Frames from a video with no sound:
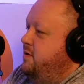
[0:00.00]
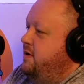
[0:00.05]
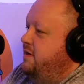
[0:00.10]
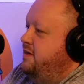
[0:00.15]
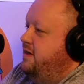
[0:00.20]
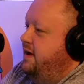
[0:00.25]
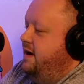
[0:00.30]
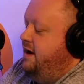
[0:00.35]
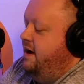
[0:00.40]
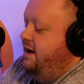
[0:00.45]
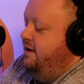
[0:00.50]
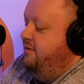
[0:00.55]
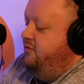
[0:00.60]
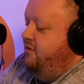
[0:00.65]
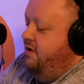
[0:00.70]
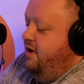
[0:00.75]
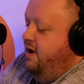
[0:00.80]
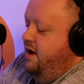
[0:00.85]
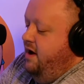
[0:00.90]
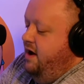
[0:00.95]
you could think
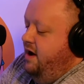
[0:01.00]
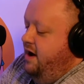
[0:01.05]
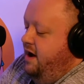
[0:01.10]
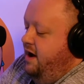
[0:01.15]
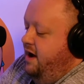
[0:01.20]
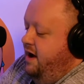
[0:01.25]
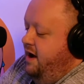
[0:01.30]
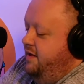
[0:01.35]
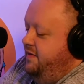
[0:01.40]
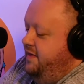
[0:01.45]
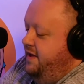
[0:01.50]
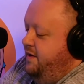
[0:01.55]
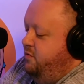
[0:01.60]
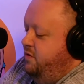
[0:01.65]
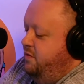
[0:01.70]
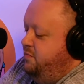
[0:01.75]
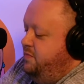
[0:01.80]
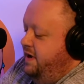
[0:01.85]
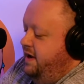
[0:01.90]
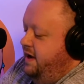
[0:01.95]
of uh, that
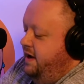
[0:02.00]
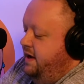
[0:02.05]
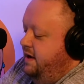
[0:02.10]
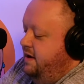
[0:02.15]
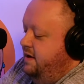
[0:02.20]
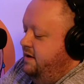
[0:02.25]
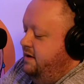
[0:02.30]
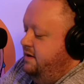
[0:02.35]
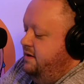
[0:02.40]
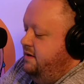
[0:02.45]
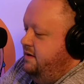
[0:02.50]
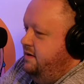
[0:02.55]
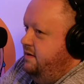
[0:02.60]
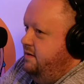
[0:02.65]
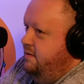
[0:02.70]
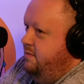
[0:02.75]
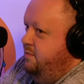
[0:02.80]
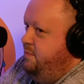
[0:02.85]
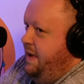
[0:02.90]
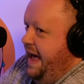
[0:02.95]
would be
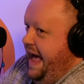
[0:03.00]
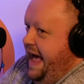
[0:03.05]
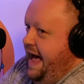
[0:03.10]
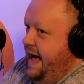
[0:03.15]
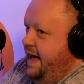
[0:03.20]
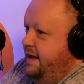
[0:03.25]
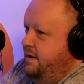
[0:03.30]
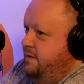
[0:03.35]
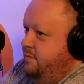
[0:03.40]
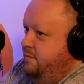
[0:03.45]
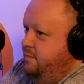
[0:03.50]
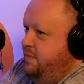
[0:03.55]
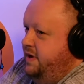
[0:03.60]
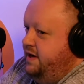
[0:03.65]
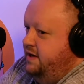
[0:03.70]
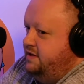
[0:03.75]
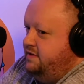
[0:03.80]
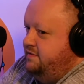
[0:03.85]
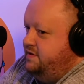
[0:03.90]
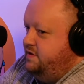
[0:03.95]
bad
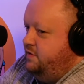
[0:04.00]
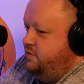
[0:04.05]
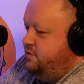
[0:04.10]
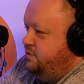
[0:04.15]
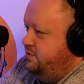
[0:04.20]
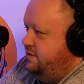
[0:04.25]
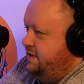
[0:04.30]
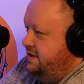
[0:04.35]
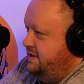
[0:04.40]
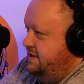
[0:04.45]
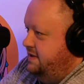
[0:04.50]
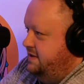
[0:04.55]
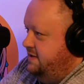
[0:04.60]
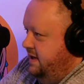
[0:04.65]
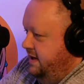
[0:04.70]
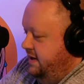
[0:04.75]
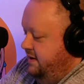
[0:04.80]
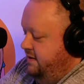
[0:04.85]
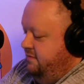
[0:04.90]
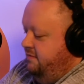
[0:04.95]
because of social
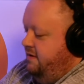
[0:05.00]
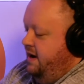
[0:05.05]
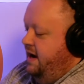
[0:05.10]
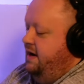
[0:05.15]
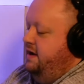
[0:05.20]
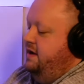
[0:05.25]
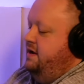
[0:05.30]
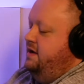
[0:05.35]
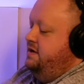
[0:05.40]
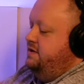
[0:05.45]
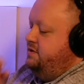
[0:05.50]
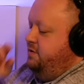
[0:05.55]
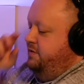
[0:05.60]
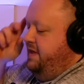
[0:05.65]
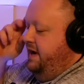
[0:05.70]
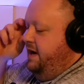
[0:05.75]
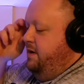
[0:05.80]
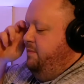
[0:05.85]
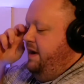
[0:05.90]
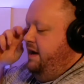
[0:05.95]
distancing, right? So
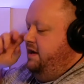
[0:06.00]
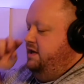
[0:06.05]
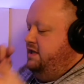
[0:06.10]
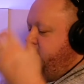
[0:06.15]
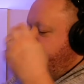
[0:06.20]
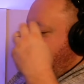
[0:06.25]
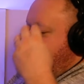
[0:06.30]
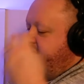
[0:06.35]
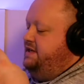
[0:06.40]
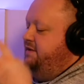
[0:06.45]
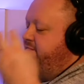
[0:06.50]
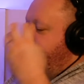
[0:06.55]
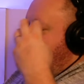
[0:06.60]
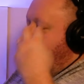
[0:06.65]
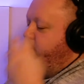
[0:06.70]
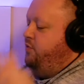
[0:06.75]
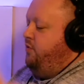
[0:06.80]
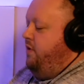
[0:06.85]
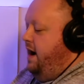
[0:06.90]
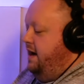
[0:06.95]
think about a
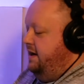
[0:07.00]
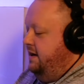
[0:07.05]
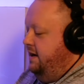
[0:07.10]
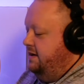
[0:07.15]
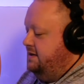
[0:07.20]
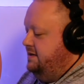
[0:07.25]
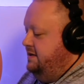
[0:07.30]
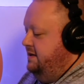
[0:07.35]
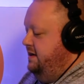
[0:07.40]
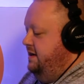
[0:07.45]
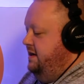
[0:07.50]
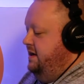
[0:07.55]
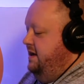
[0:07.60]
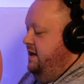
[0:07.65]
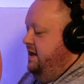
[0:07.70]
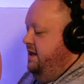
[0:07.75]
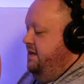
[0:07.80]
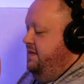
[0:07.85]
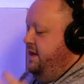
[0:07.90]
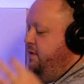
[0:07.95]
specific product
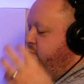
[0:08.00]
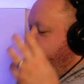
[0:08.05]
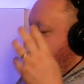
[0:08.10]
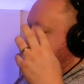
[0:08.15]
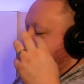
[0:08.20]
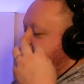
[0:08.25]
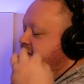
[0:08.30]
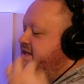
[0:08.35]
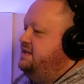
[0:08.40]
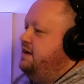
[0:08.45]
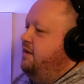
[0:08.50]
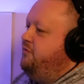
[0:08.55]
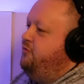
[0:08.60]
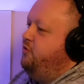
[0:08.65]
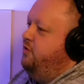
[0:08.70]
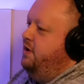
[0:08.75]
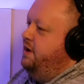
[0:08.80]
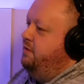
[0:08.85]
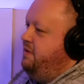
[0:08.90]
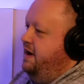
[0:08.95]
that would be
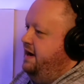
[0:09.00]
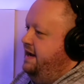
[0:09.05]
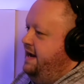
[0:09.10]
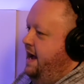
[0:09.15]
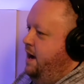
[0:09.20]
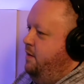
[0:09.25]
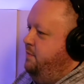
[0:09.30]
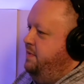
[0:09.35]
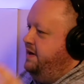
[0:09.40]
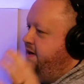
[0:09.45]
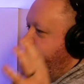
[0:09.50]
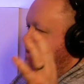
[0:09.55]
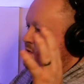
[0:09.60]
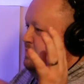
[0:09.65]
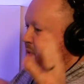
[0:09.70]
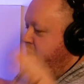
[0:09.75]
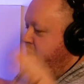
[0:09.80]
suffering right now because